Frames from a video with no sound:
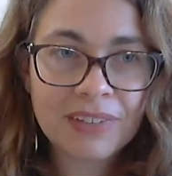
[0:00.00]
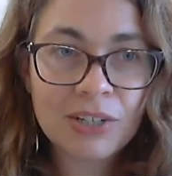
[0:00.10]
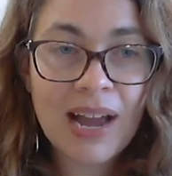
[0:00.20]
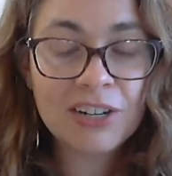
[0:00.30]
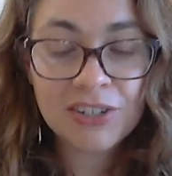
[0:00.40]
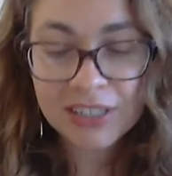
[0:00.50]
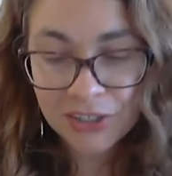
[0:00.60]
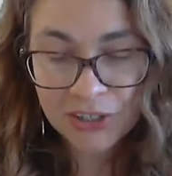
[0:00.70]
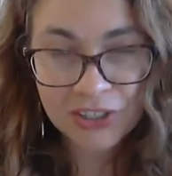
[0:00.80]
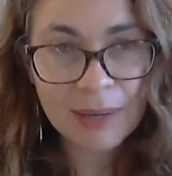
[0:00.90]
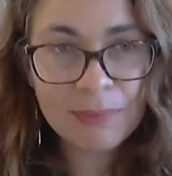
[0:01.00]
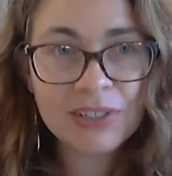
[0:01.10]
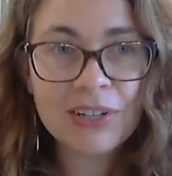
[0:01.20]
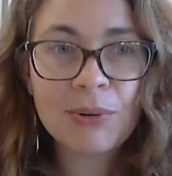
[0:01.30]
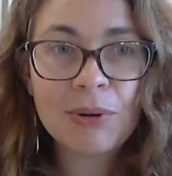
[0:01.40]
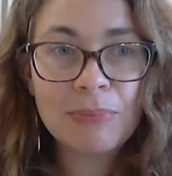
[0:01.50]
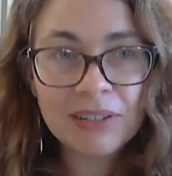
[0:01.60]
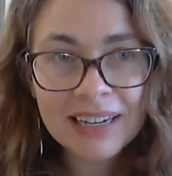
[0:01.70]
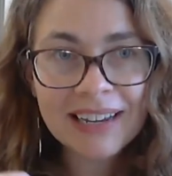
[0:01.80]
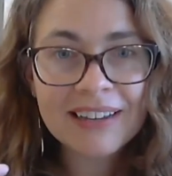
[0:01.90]
had your internships. So you were
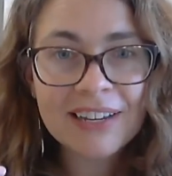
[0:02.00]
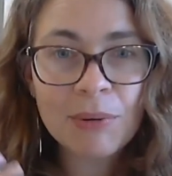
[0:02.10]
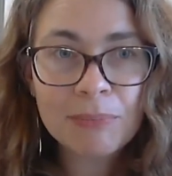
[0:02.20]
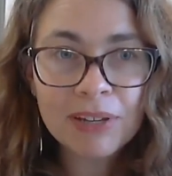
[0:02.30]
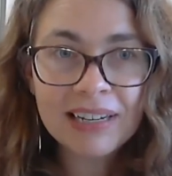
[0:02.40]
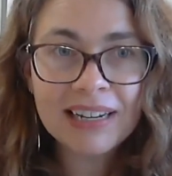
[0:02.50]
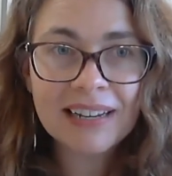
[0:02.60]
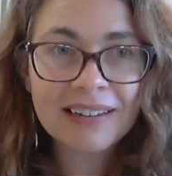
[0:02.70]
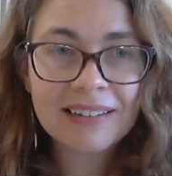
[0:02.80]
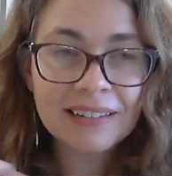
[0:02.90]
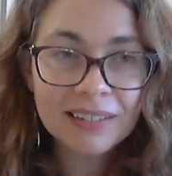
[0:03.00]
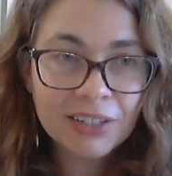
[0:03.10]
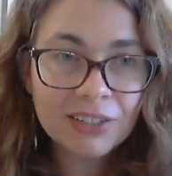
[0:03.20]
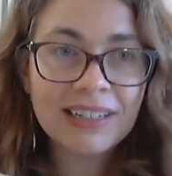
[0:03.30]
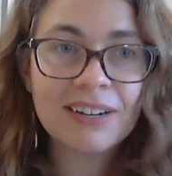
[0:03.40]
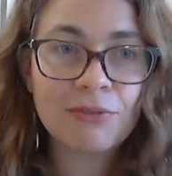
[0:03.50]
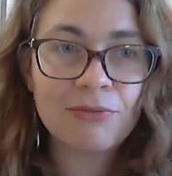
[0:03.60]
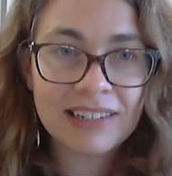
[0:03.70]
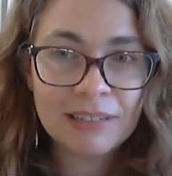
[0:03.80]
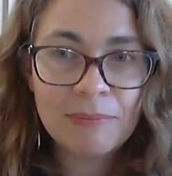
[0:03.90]
building clearly a
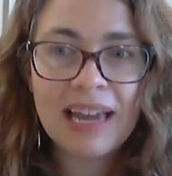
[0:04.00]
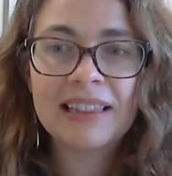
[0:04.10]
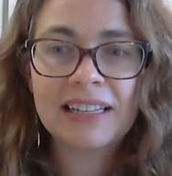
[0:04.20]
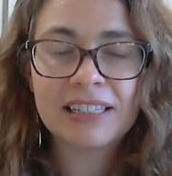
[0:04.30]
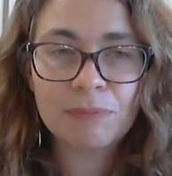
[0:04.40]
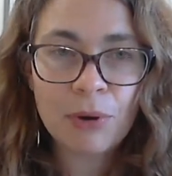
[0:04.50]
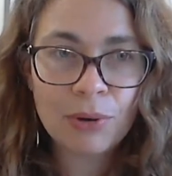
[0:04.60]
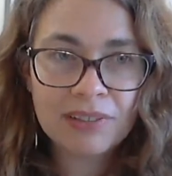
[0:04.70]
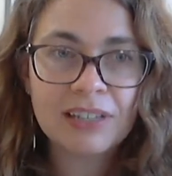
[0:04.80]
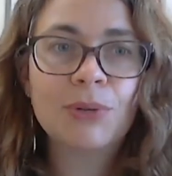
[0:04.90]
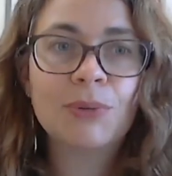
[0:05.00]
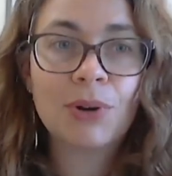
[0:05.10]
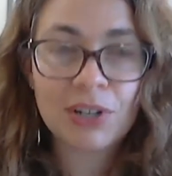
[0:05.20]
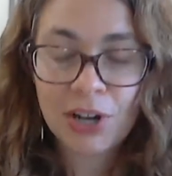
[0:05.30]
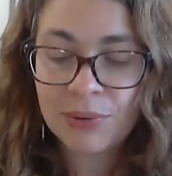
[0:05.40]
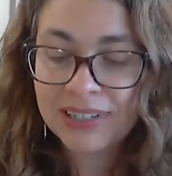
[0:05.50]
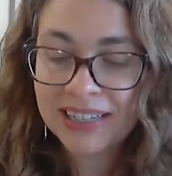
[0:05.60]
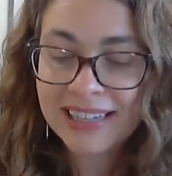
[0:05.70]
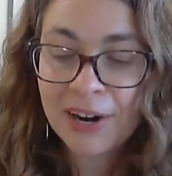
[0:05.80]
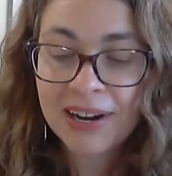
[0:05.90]
resume that spoke that you were going to go into
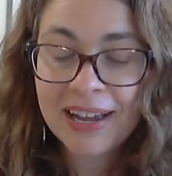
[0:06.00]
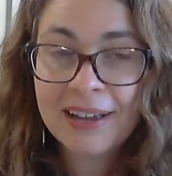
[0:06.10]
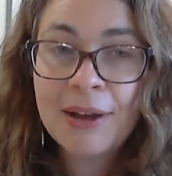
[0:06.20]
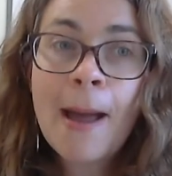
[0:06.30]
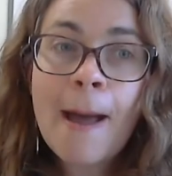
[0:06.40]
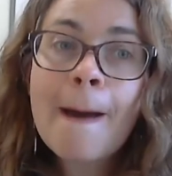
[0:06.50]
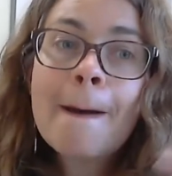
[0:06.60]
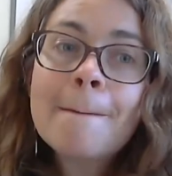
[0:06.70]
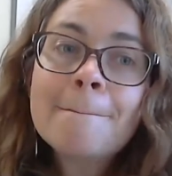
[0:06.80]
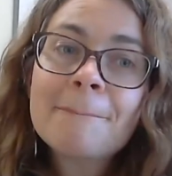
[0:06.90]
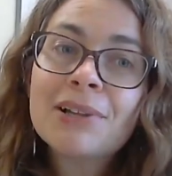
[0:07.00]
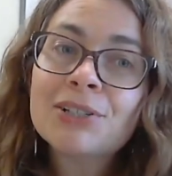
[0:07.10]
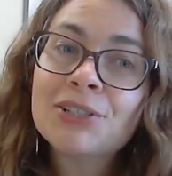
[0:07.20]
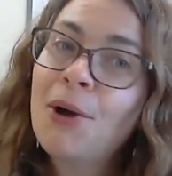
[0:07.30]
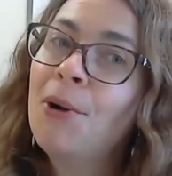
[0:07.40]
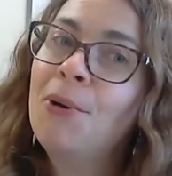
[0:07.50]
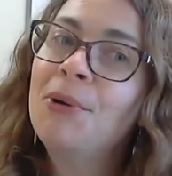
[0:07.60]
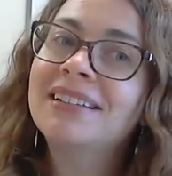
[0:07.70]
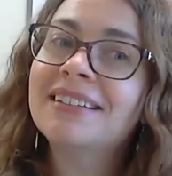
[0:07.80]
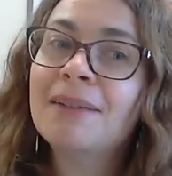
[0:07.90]
this area. So
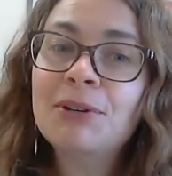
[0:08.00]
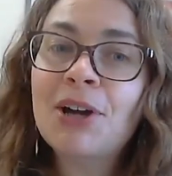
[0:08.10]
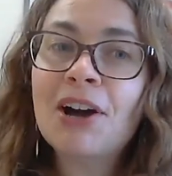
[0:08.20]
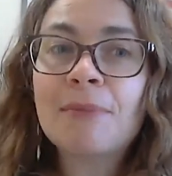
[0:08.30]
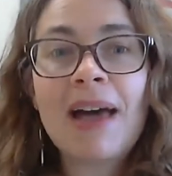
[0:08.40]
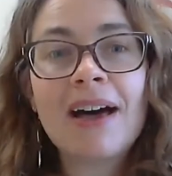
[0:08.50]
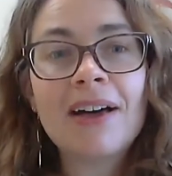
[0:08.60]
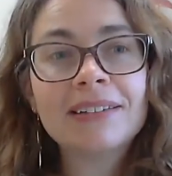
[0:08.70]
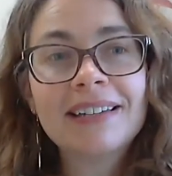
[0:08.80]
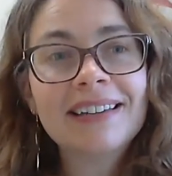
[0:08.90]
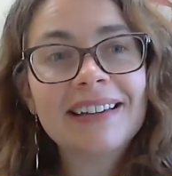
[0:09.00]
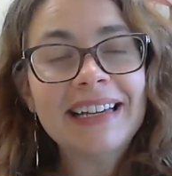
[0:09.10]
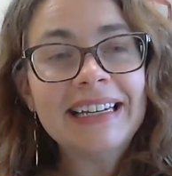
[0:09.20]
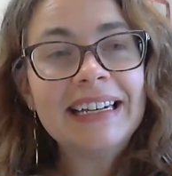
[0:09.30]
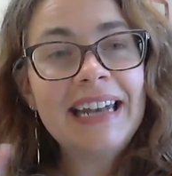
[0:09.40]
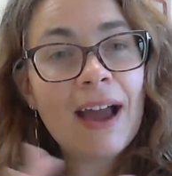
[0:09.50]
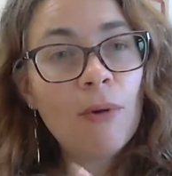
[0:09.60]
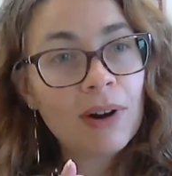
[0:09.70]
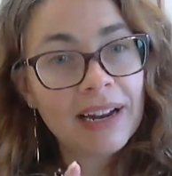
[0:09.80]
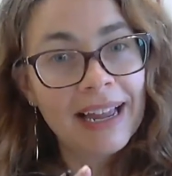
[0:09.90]
it's time to talk about
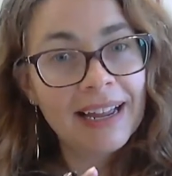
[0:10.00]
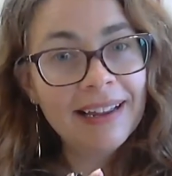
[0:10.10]
networking.